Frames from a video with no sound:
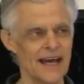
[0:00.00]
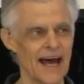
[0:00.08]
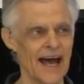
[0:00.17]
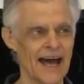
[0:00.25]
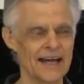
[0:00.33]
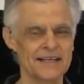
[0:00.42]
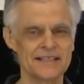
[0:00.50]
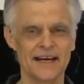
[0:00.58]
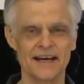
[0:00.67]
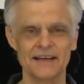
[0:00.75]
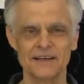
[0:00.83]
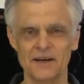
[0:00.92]
And
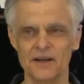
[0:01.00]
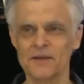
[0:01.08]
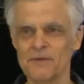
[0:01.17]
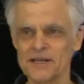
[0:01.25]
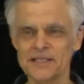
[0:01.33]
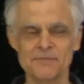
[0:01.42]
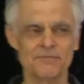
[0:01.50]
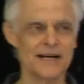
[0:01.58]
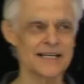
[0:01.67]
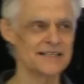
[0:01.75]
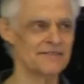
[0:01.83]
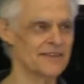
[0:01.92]
uh, the most
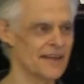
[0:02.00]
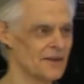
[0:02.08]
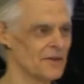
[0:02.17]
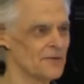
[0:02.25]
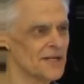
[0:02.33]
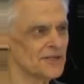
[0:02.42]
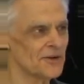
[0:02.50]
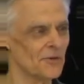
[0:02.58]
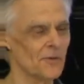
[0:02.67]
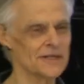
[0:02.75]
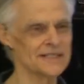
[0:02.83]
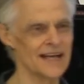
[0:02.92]
impressive thing that we saw
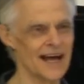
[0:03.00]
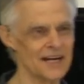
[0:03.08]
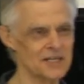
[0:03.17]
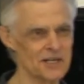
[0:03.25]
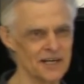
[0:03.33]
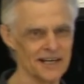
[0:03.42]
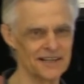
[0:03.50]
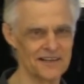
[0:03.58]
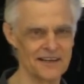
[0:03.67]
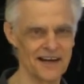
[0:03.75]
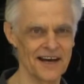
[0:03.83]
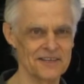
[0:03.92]
wasn't actually the
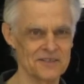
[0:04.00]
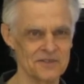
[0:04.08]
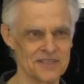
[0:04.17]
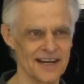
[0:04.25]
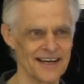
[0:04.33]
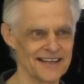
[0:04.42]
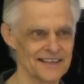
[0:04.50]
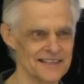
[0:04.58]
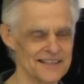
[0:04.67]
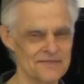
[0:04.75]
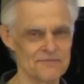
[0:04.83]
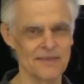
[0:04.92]
lions or
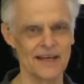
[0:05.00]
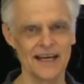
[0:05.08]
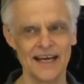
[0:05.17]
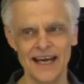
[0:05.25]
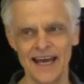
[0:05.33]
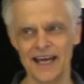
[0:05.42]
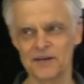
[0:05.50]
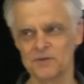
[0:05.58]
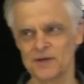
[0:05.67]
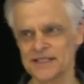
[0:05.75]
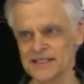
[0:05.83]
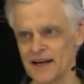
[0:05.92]
tigers. It
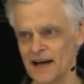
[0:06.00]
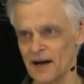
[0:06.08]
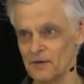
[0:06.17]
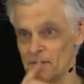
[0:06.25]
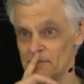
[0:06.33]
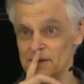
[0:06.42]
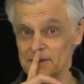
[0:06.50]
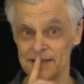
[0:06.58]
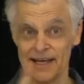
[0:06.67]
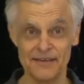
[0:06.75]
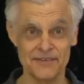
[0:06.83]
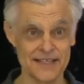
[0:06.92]
was a, a woman who
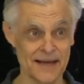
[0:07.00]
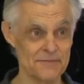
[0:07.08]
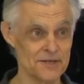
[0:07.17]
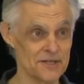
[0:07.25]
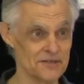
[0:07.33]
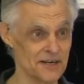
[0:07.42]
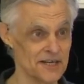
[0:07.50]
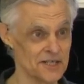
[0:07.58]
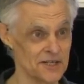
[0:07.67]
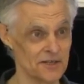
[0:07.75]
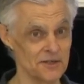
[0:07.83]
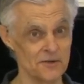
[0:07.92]
gave a
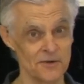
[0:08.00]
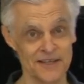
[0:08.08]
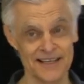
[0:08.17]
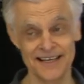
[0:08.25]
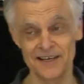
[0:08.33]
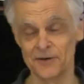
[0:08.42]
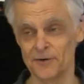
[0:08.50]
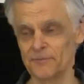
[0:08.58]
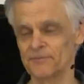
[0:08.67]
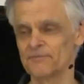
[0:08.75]
demonstration with an eagle.